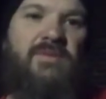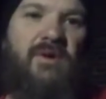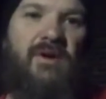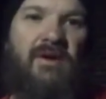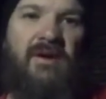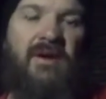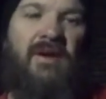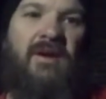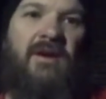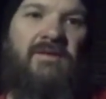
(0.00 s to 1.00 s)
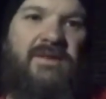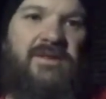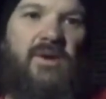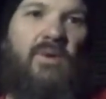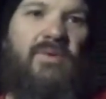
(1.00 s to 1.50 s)
part of
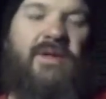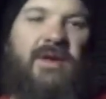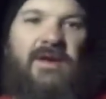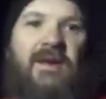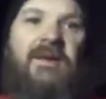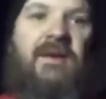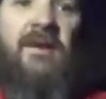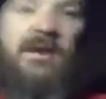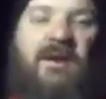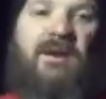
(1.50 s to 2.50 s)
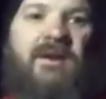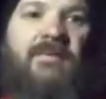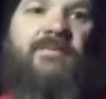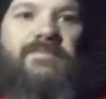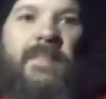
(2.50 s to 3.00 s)
this whole thing.
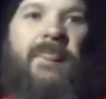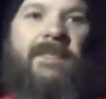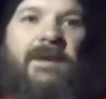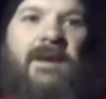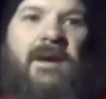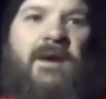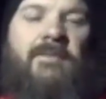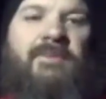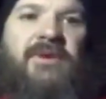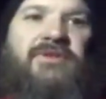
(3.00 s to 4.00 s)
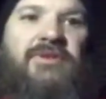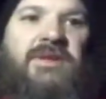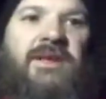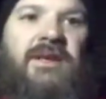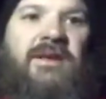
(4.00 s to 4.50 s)
But you
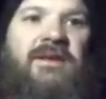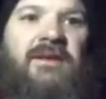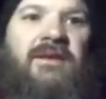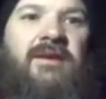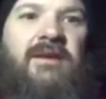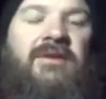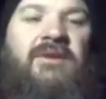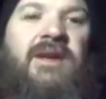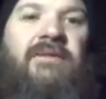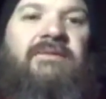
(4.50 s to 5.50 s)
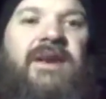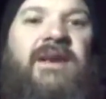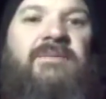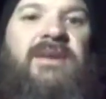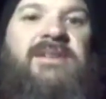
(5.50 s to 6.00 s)
can't
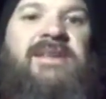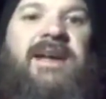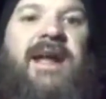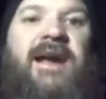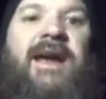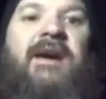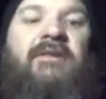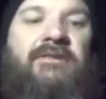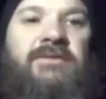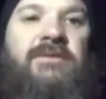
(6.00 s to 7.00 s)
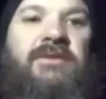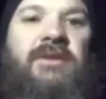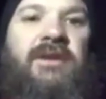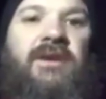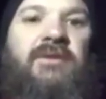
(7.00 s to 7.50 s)
fake it, because I got an out,
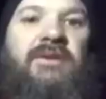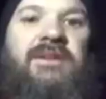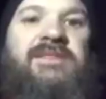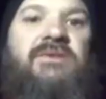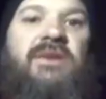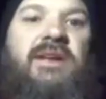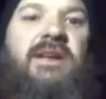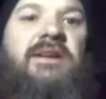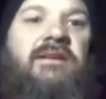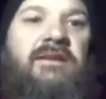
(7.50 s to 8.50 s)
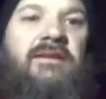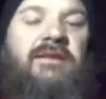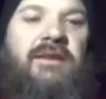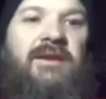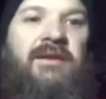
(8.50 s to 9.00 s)
and it's going to end.
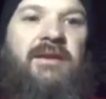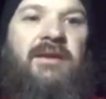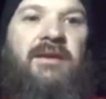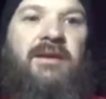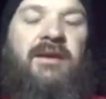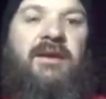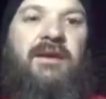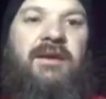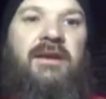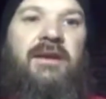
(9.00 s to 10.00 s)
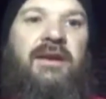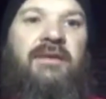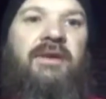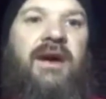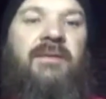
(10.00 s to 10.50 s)
And
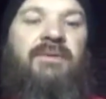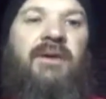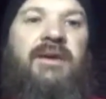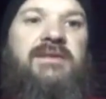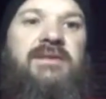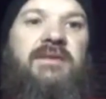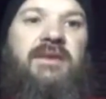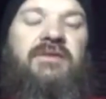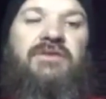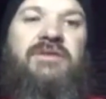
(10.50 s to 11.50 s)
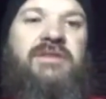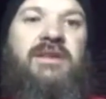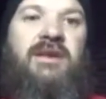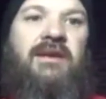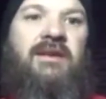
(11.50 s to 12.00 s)
I've got a place, and you just
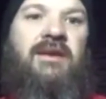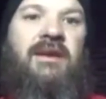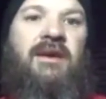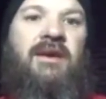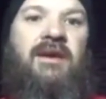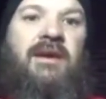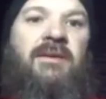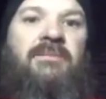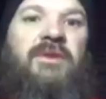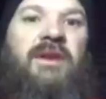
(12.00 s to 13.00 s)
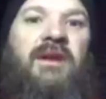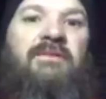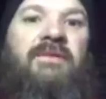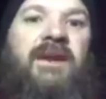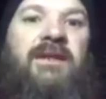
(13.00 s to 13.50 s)
can't. You
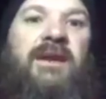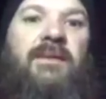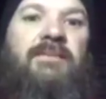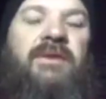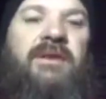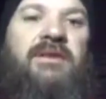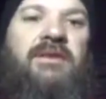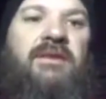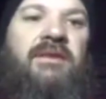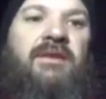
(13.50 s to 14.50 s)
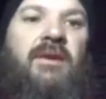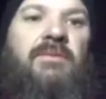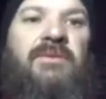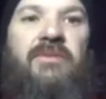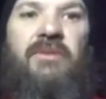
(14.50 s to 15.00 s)
can't fake that. But the
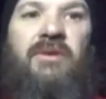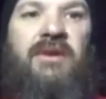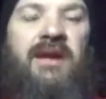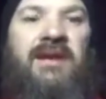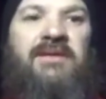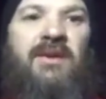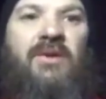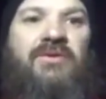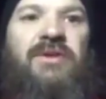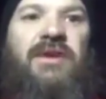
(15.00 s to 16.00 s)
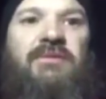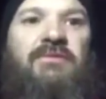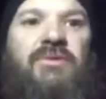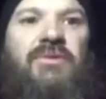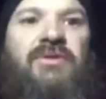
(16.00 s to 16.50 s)
homeless community has a whole set of
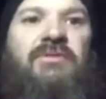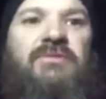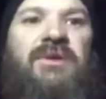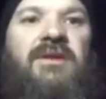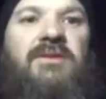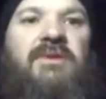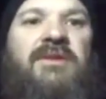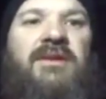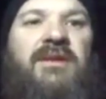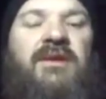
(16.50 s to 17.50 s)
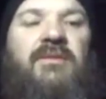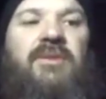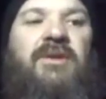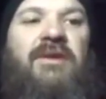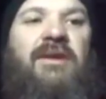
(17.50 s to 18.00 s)
rules, and really within their
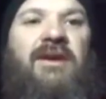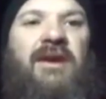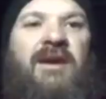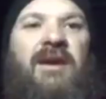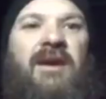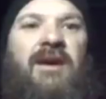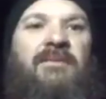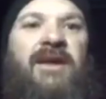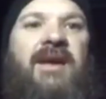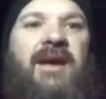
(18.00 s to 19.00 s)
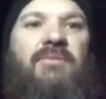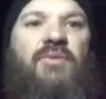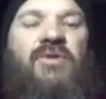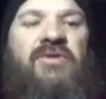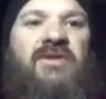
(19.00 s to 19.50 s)
community, they act
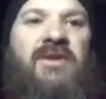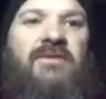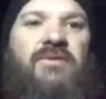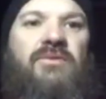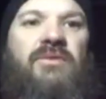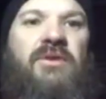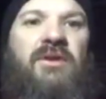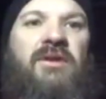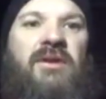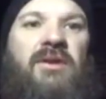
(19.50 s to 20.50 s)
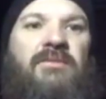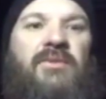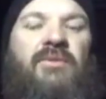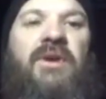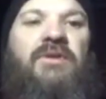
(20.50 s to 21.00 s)
more civil
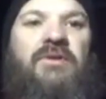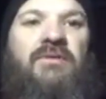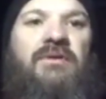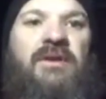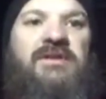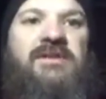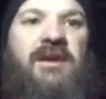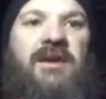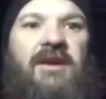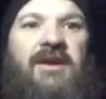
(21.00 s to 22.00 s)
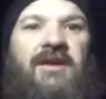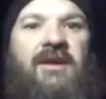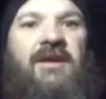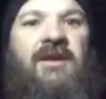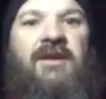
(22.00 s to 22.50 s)
than we do. It's,
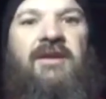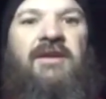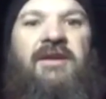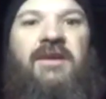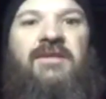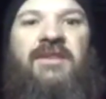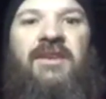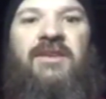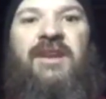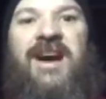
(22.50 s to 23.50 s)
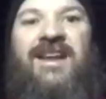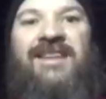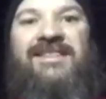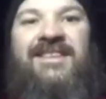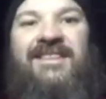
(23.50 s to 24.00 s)
so
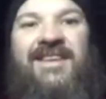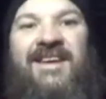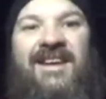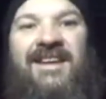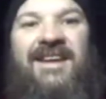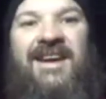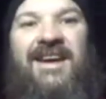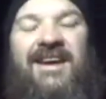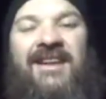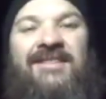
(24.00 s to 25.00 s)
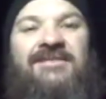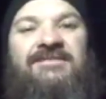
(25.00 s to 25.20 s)
Holly says, "Hey, Dad."